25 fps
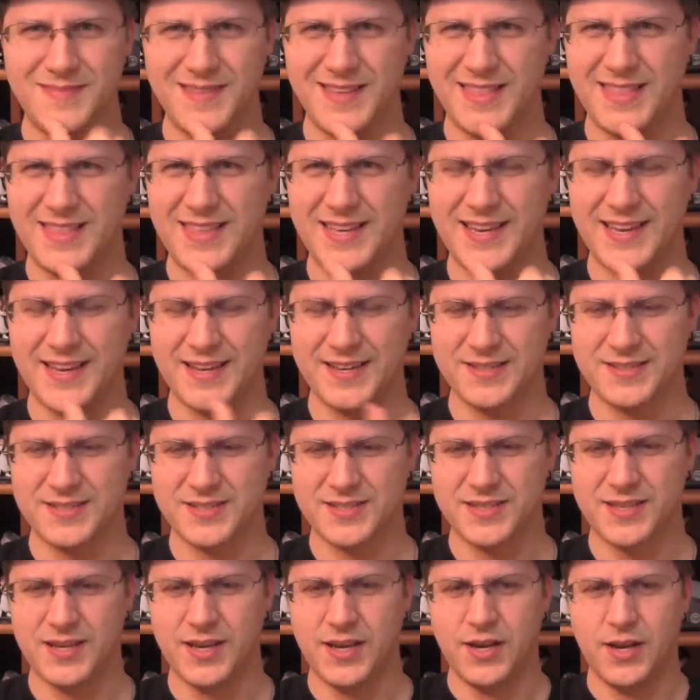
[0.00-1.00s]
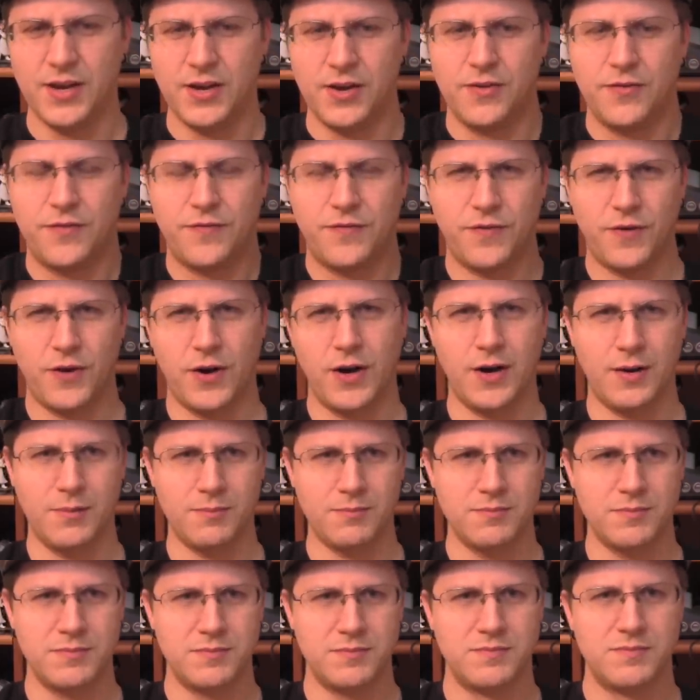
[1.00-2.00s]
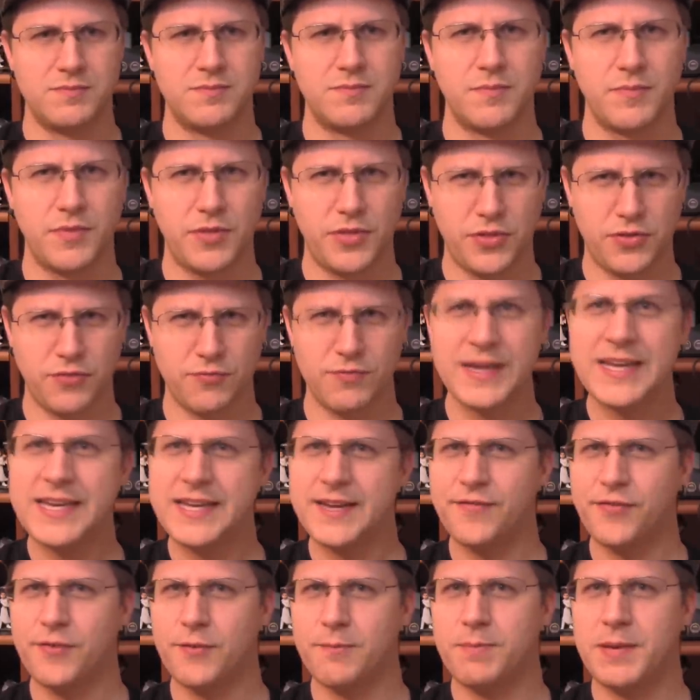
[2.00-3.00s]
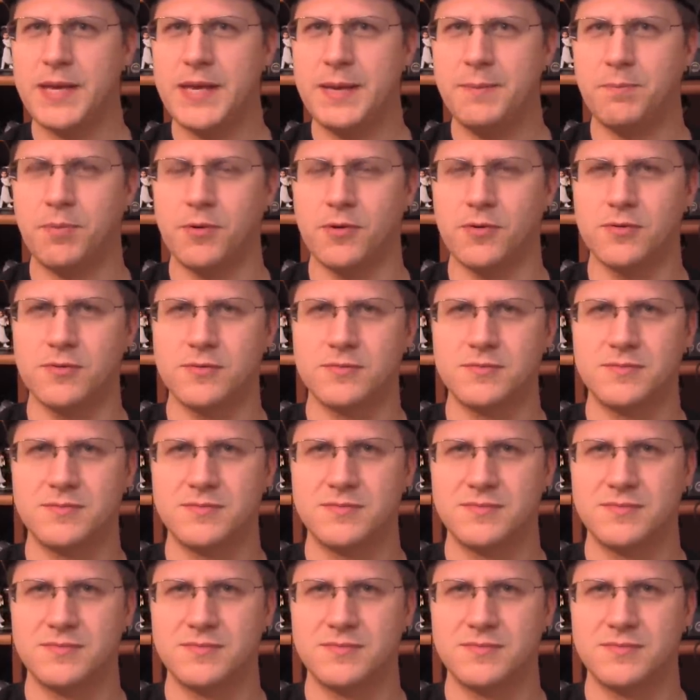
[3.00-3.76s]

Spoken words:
things from three different people